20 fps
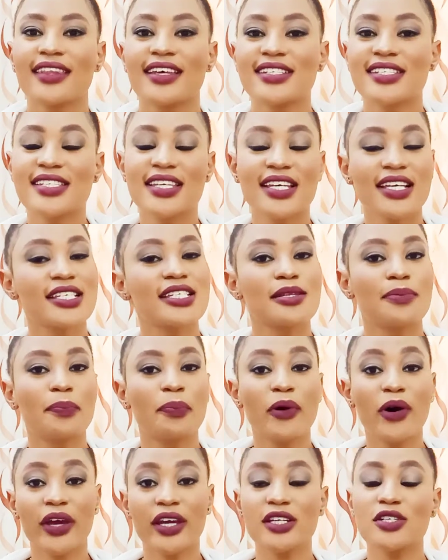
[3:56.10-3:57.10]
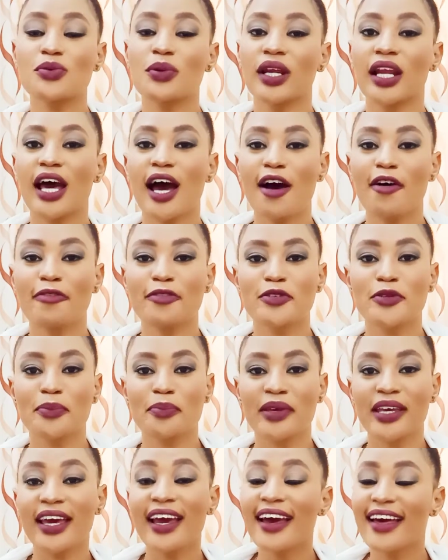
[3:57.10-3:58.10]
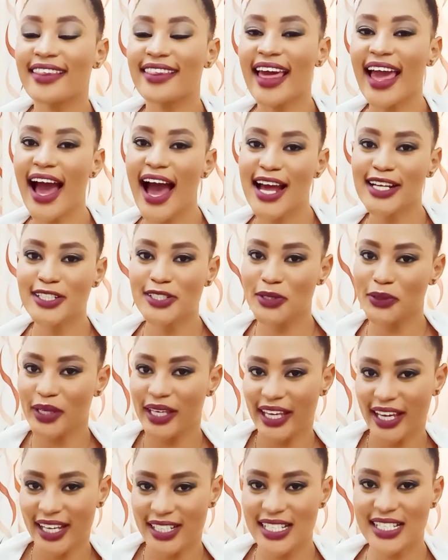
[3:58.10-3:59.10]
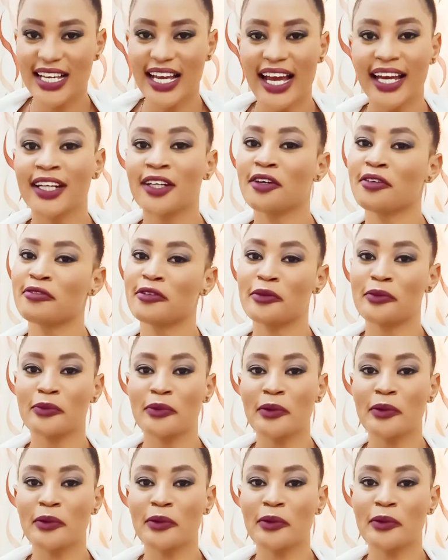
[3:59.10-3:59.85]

The sixth point will have to be the hard to get kind of a